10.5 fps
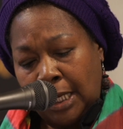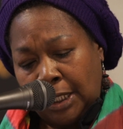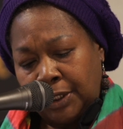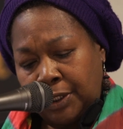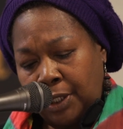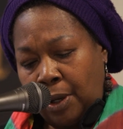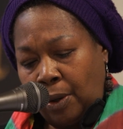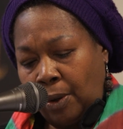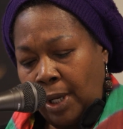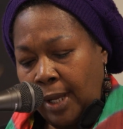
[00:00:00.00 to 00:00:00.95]

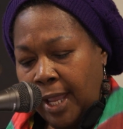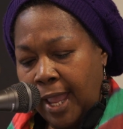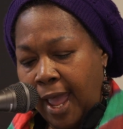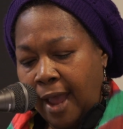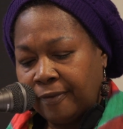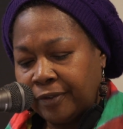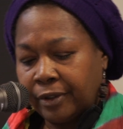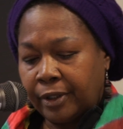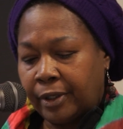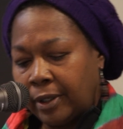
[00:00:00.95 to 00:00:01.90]
So
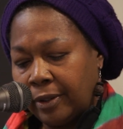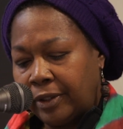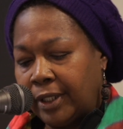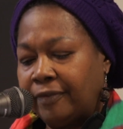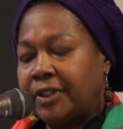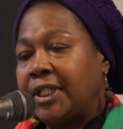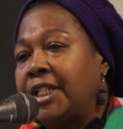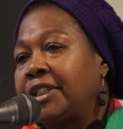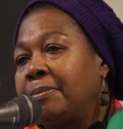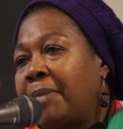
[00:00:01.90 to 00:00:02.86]
after the
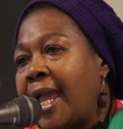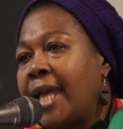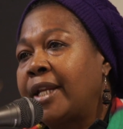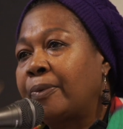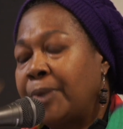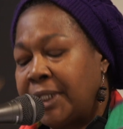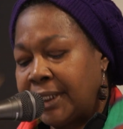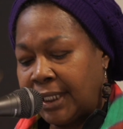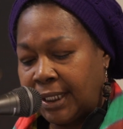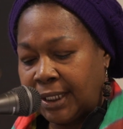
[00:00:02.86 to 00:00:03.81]
invitation panic
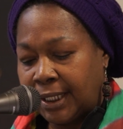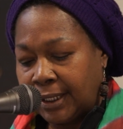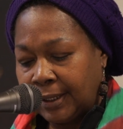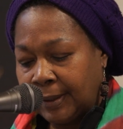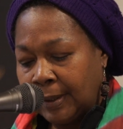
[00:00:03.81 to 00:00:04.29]
receded,